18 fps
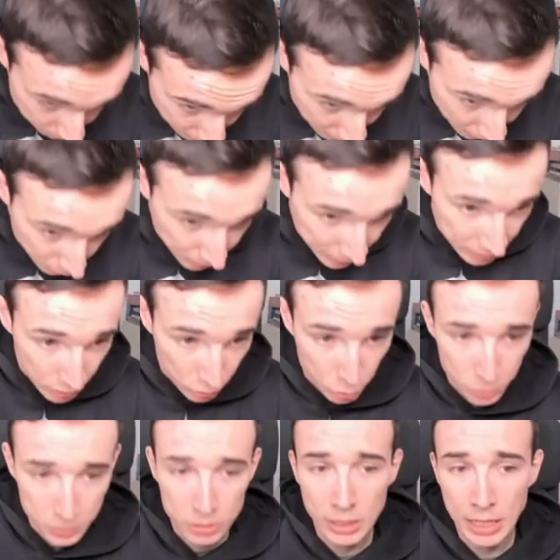queen e2
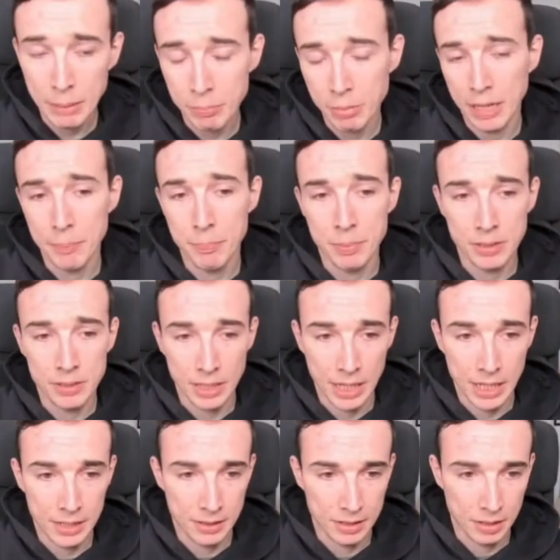will ha happen
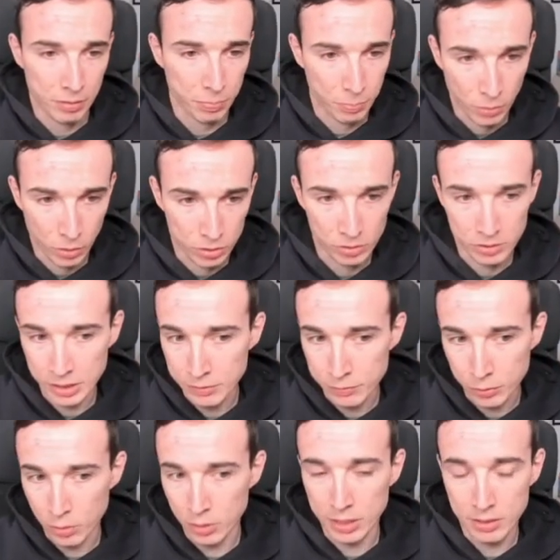and this pawn on
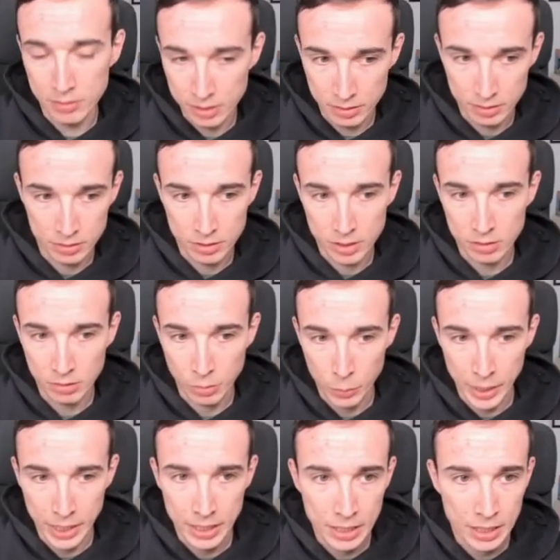e4 is eternally
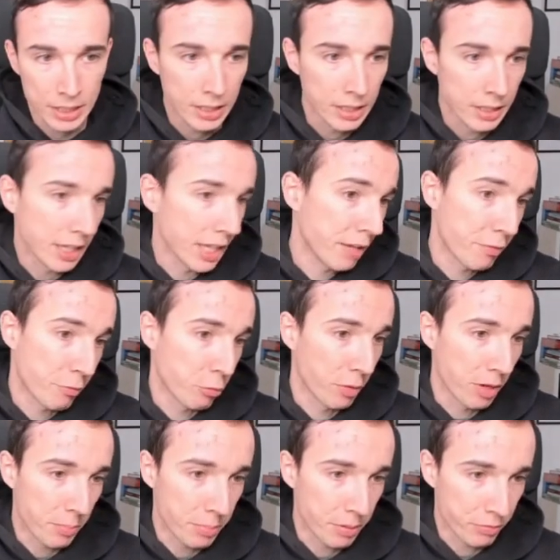weak. If
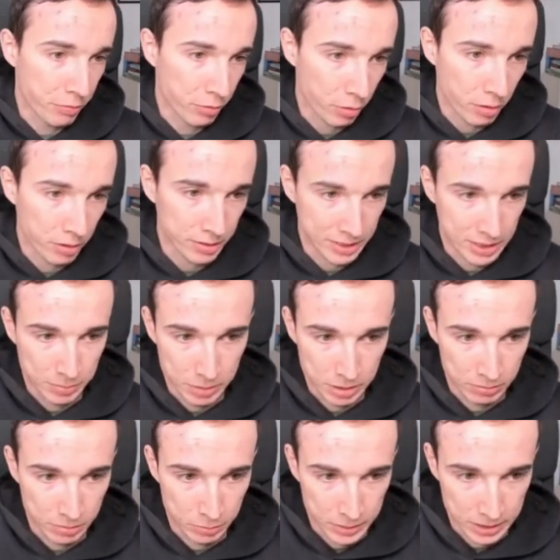queen b4,
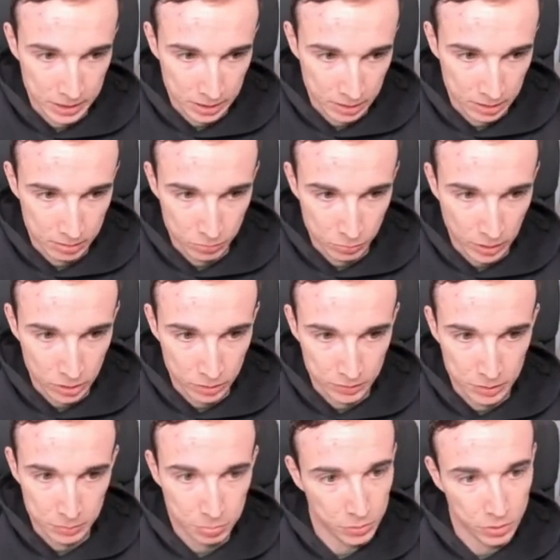seemingly winning one
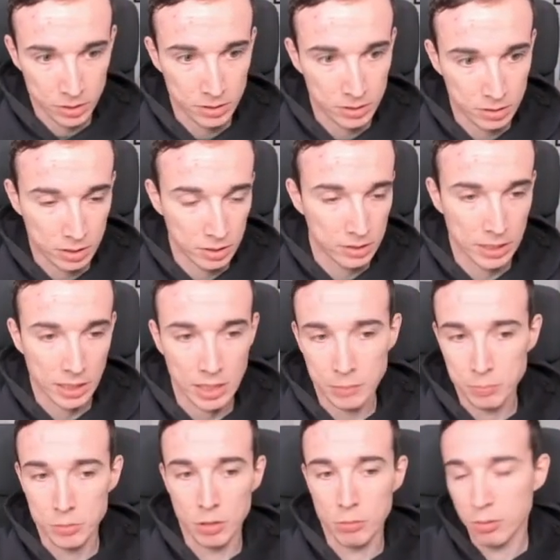of the pawns, it's not
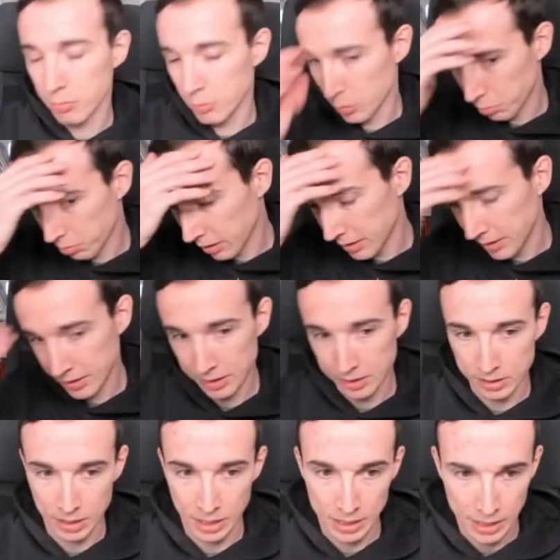a problem, you play
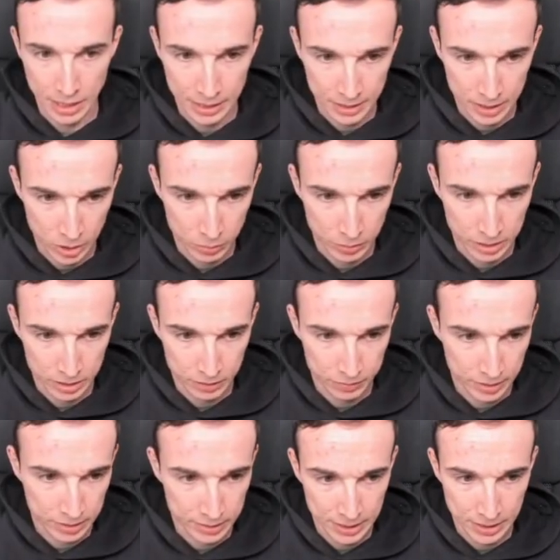c3 and the queen
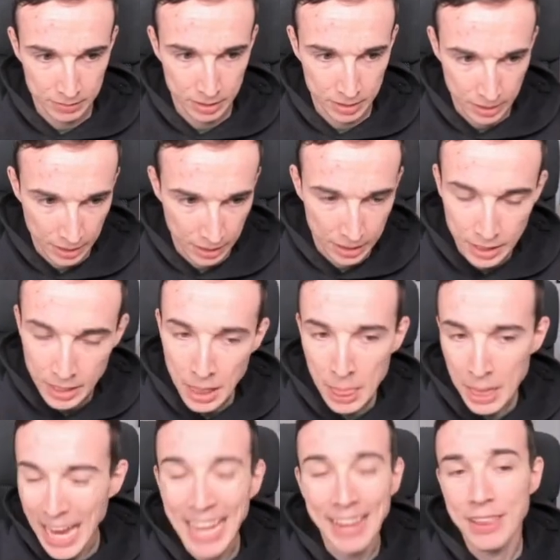defends everything.
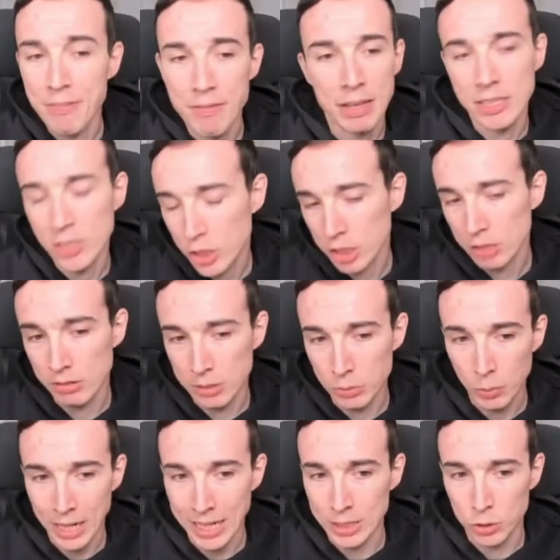And eventually
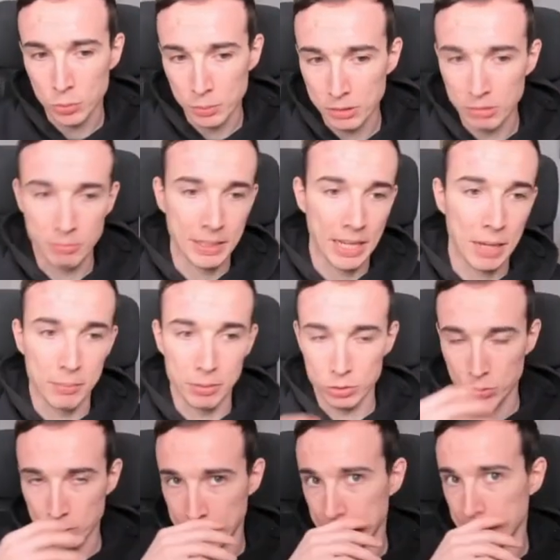white will be able
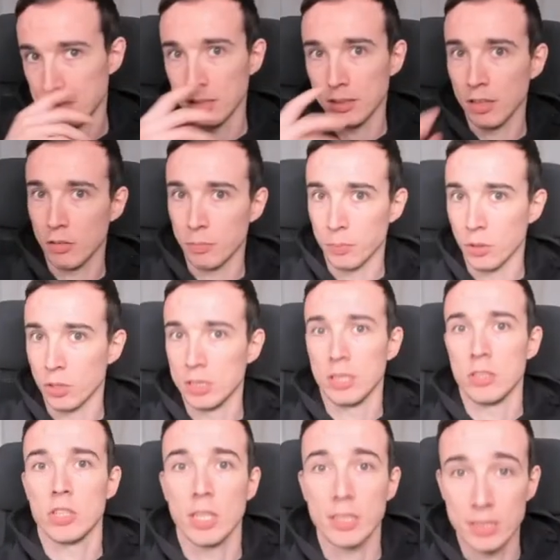to get on this pawn
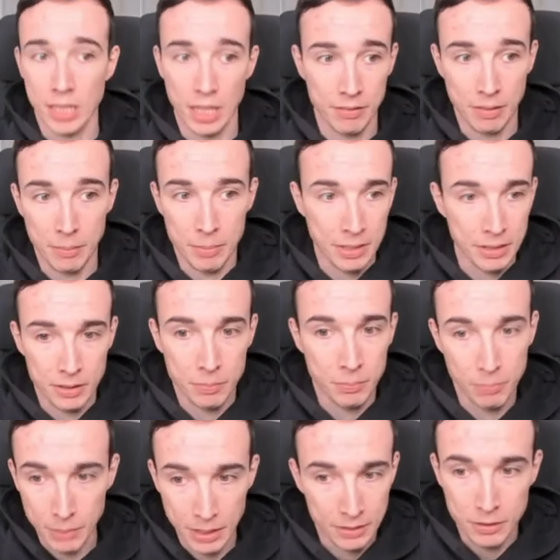and just have a bet
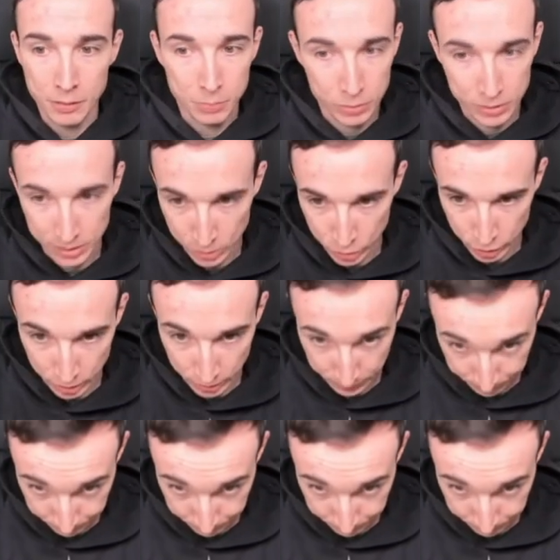better position.